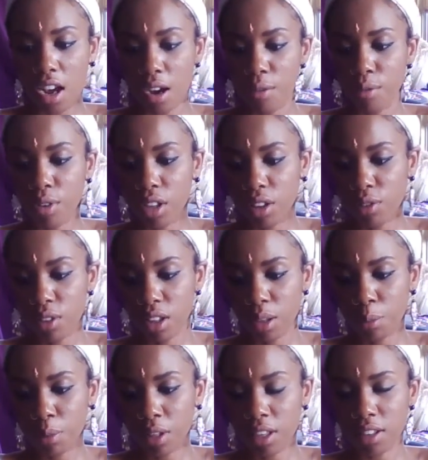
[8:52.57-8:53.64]
I'm
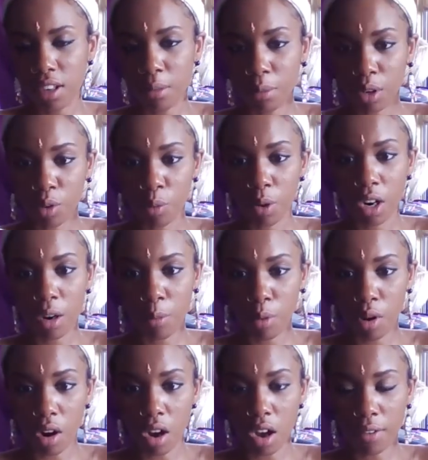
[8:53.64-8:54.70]
really pleased, and I'm going to wear it
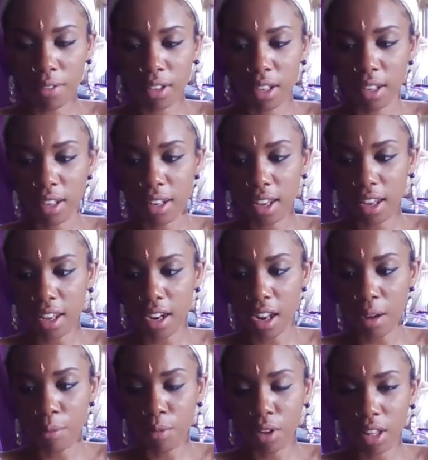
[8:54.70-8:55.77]
more often, and
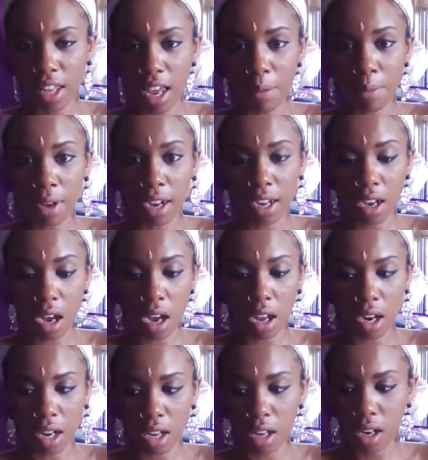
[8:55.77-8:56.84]
I'm really happy I
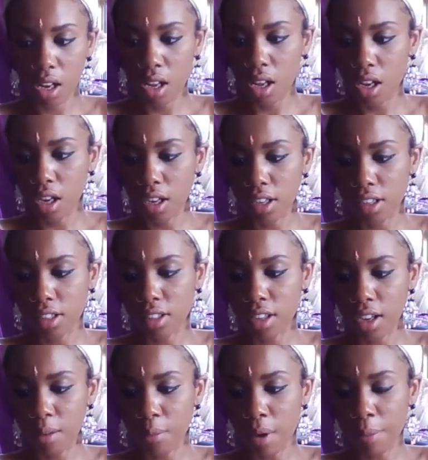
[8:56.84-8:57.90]
got it, because
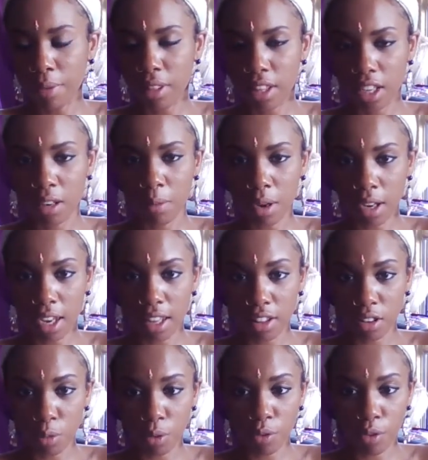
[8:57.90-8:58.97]
I've been thinking about
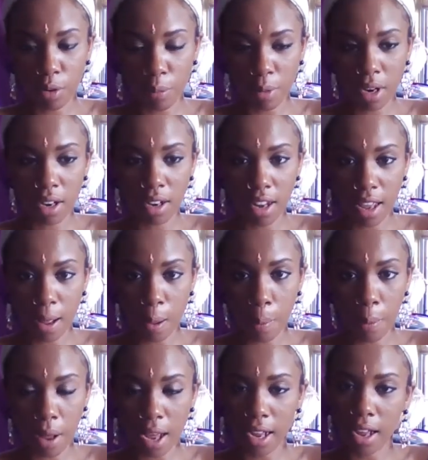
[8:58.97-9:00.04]
getting this one for a minute
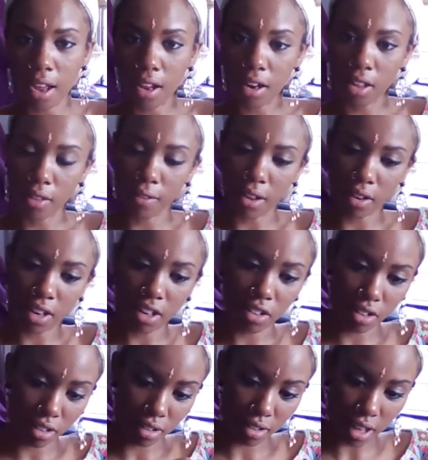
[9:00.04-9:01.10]
now, but I got another
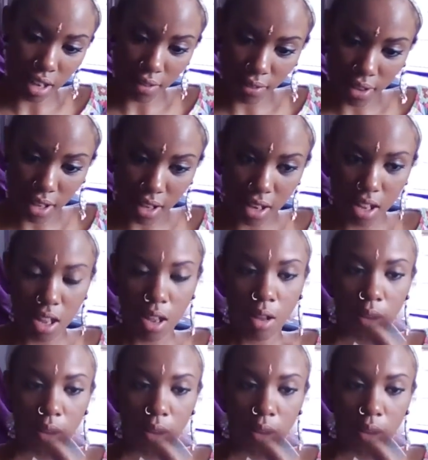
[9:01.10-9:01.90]
foundation instead of it.